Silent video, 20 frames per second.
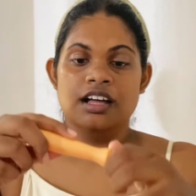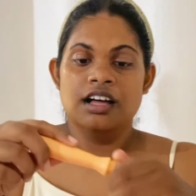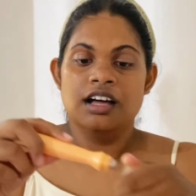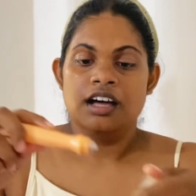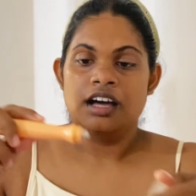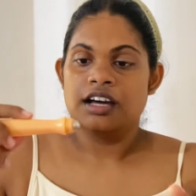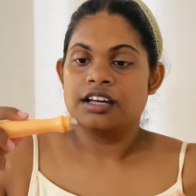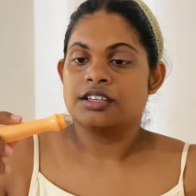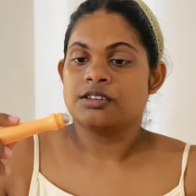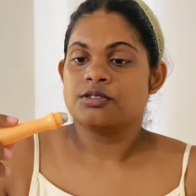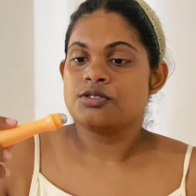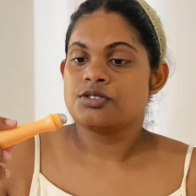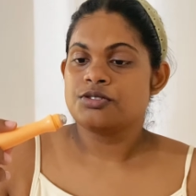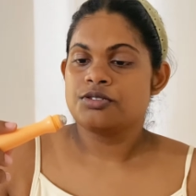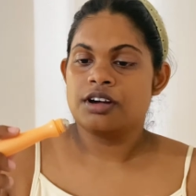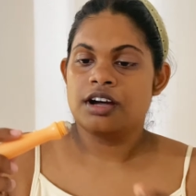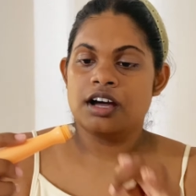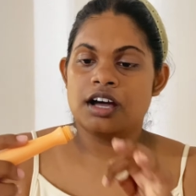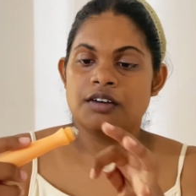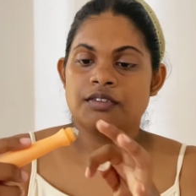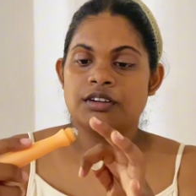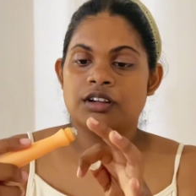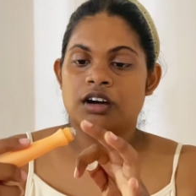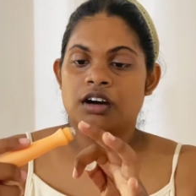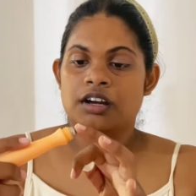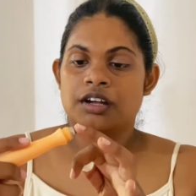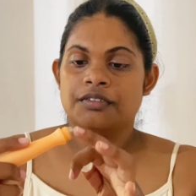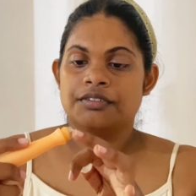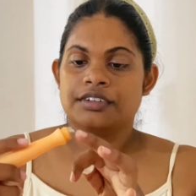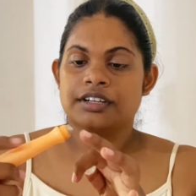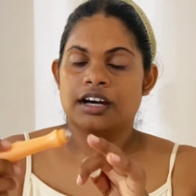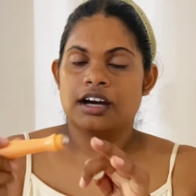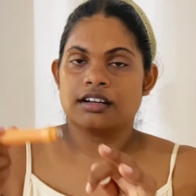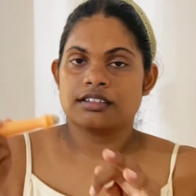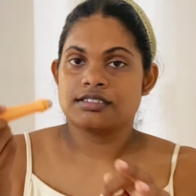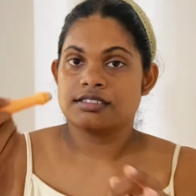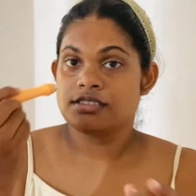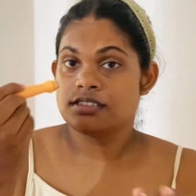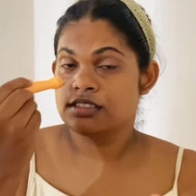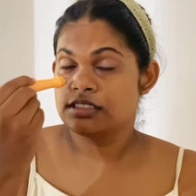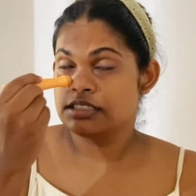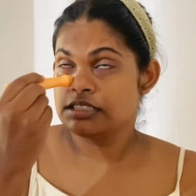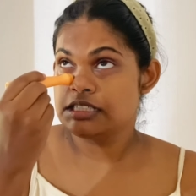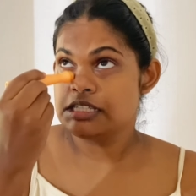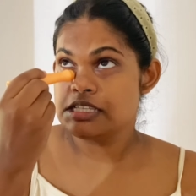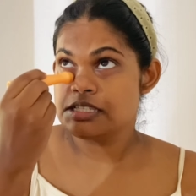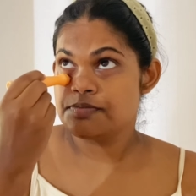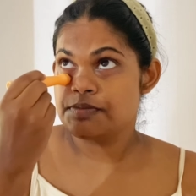I used to have a lot of dark circles